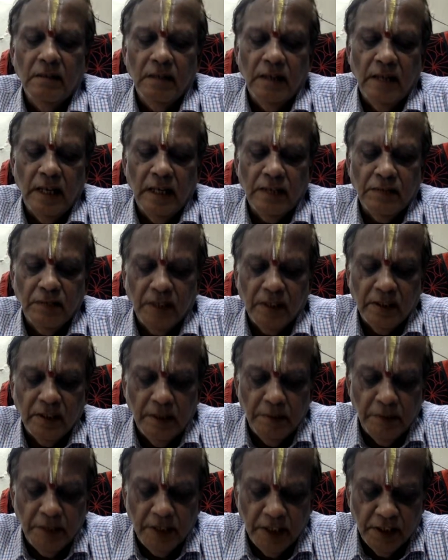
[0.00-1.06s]
as far as the
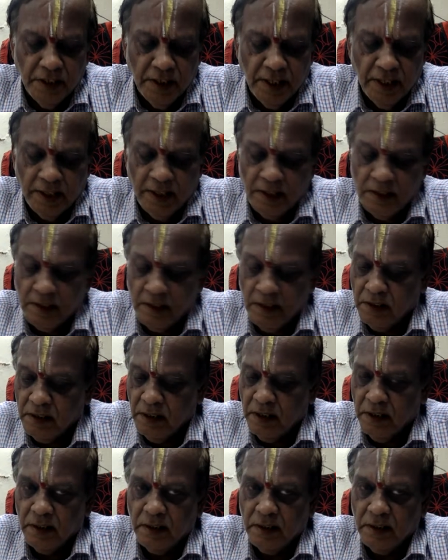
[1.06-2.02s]
Limitation Act is concerned.